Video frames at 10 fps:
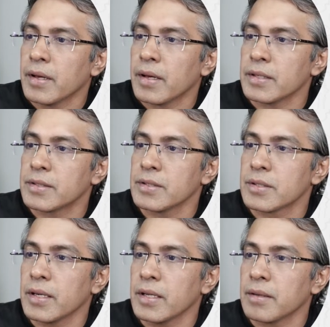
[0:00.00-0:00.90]

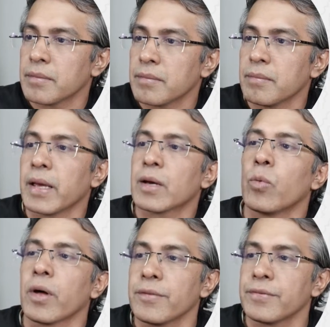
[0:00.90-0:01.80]
essentially make
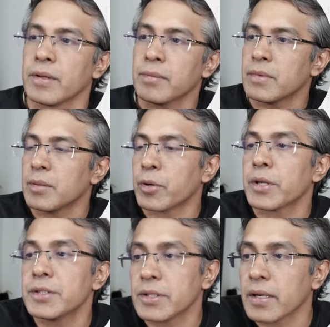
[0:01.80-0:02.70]
one of them a
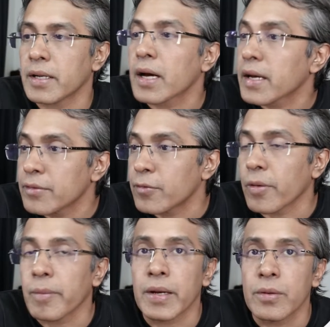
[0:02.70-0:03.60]
potential target for
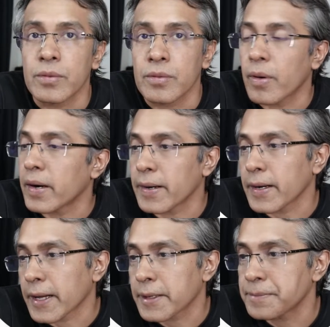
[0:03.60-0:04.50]
me to go ahead and
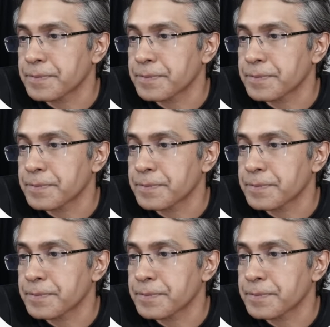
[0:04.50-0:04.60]
attack.